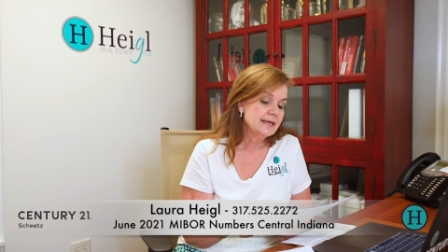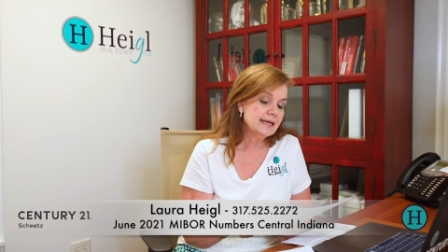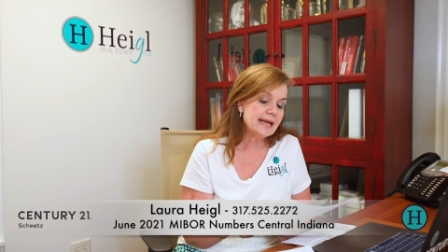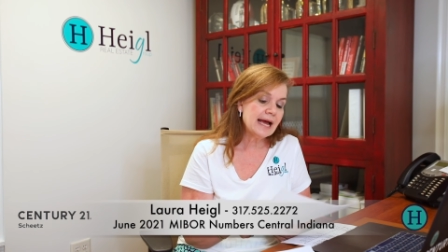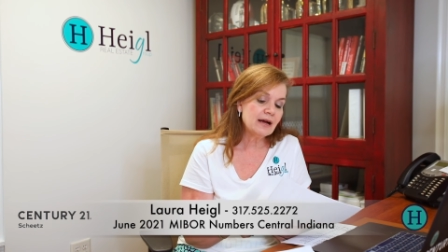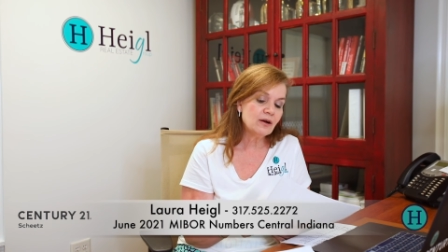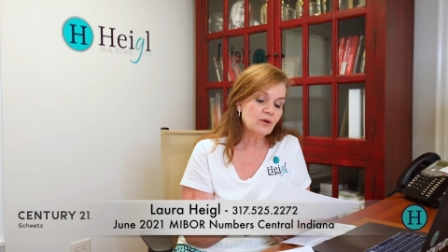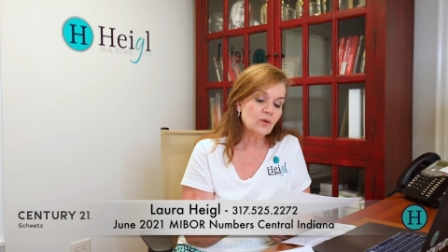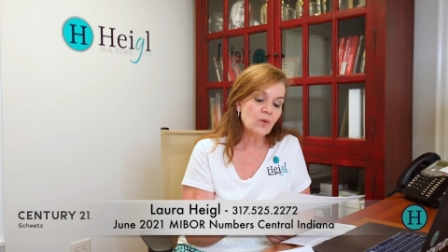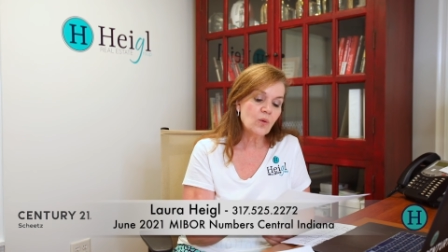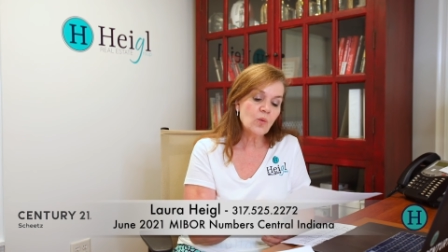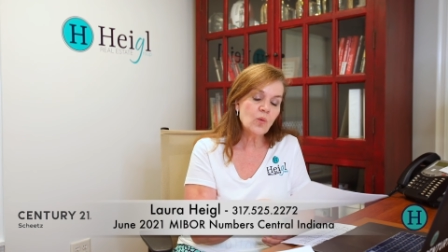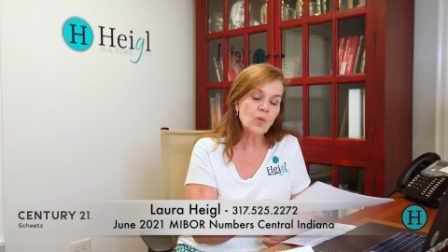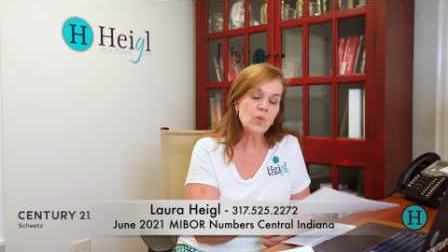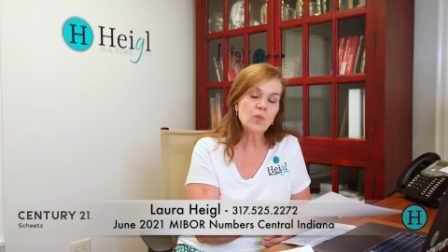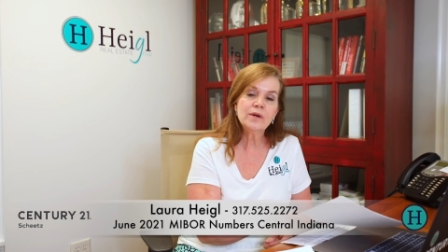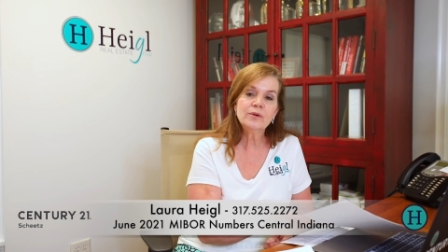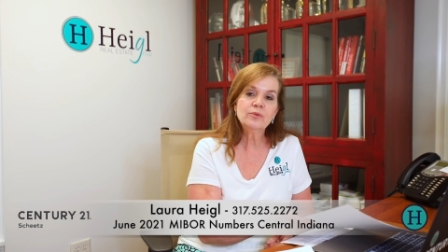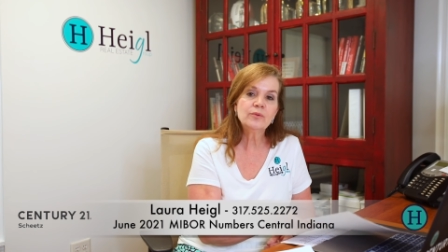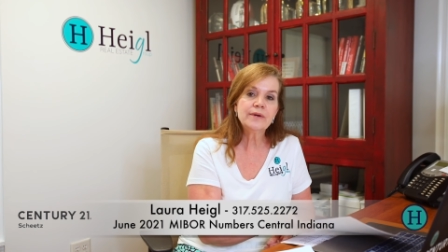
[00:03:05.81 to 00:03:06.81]
Now,
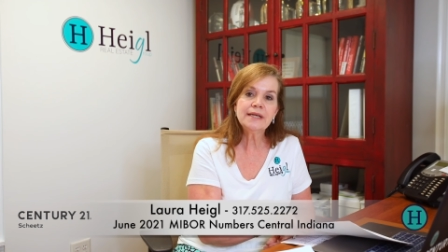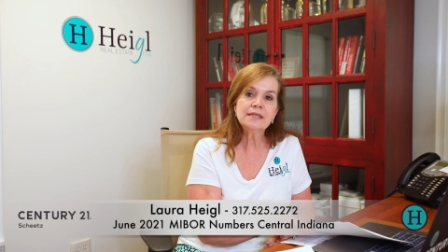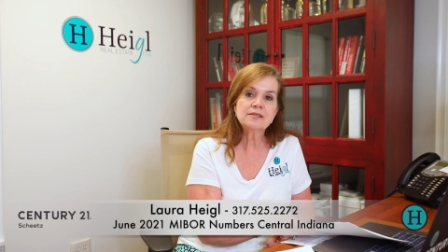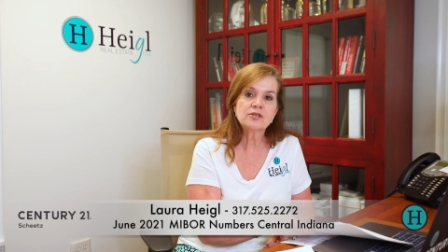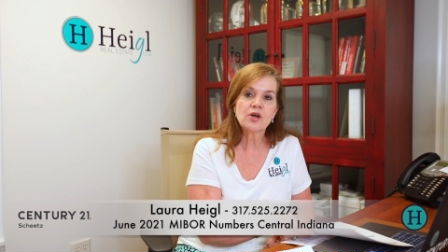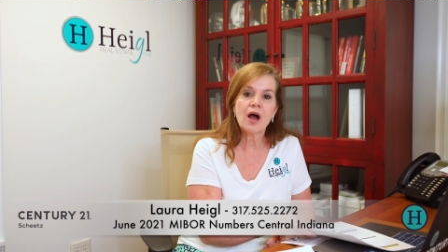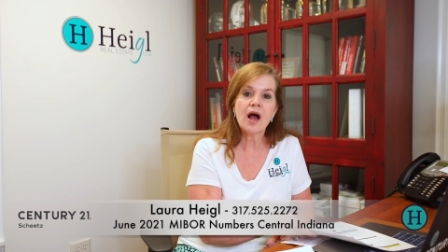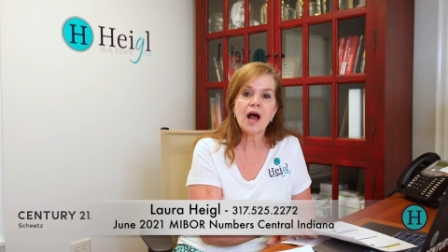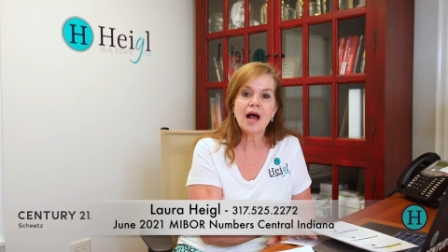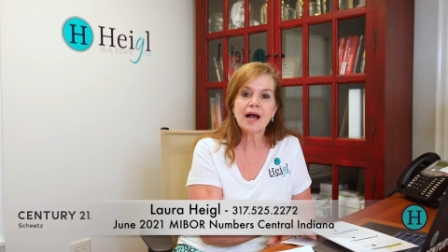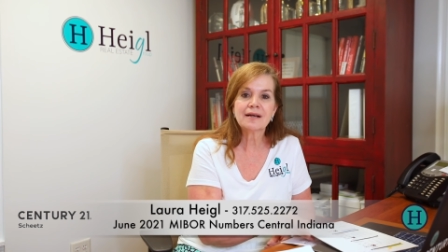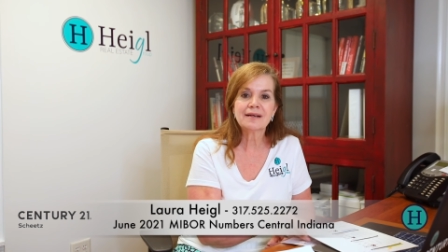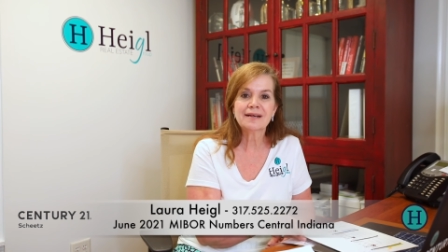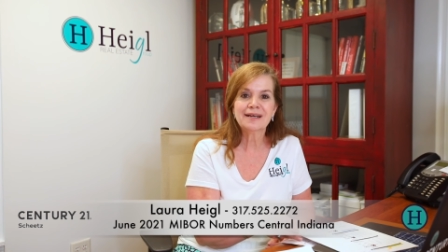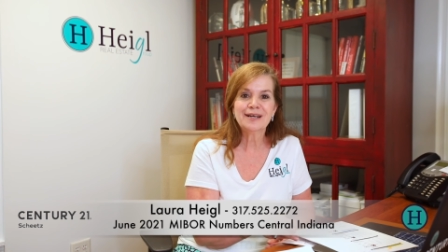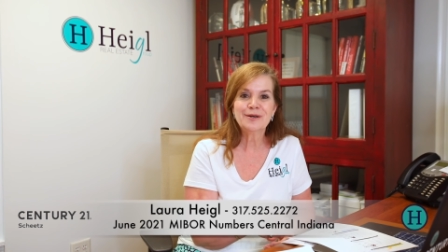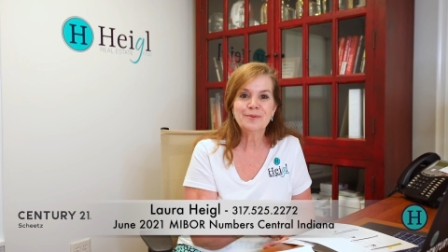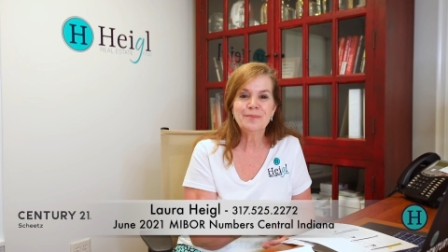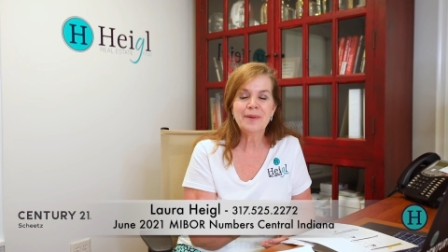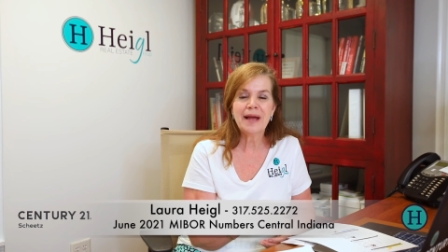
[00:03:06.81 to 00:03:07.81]
when we
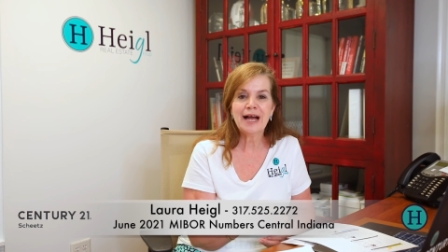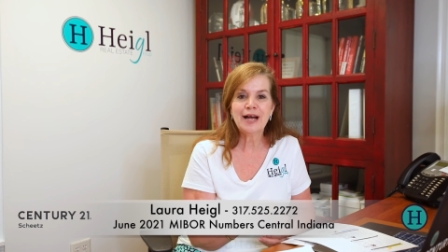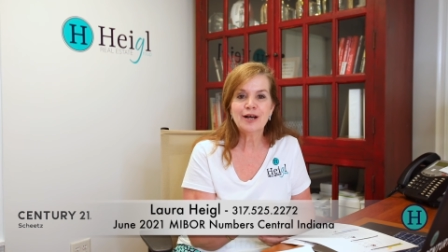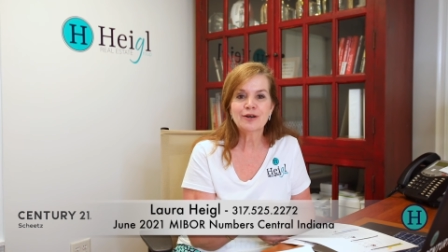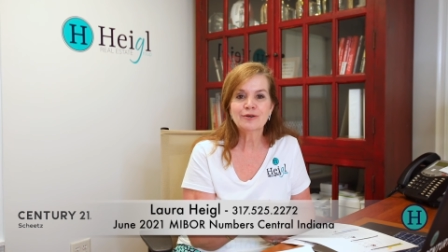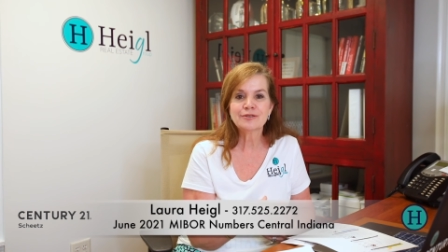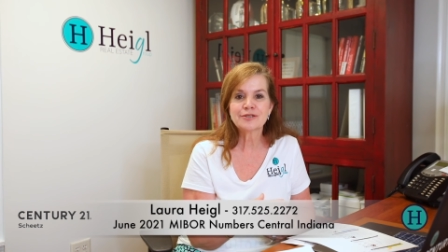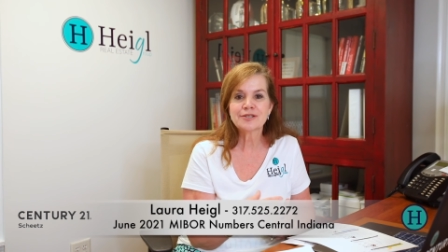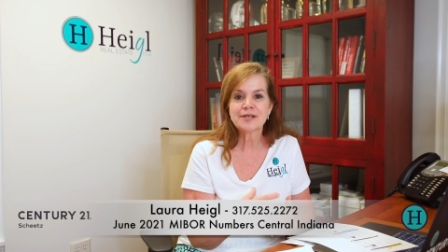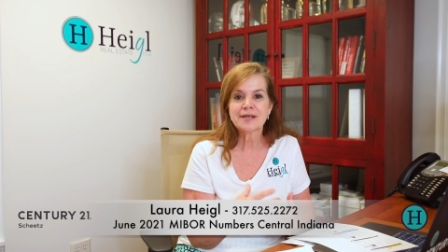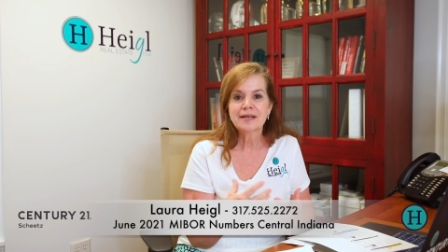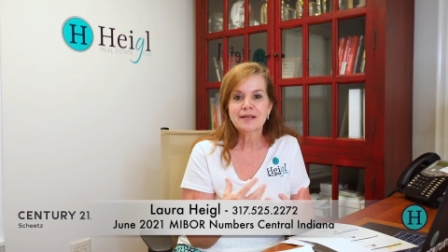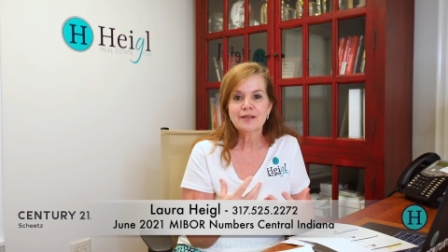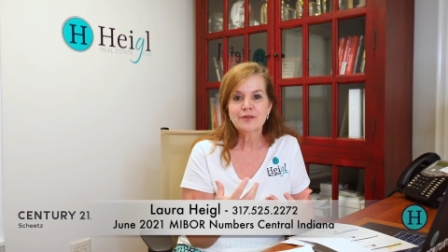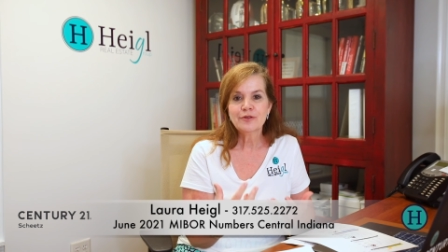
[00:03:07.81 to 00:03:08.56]
talk about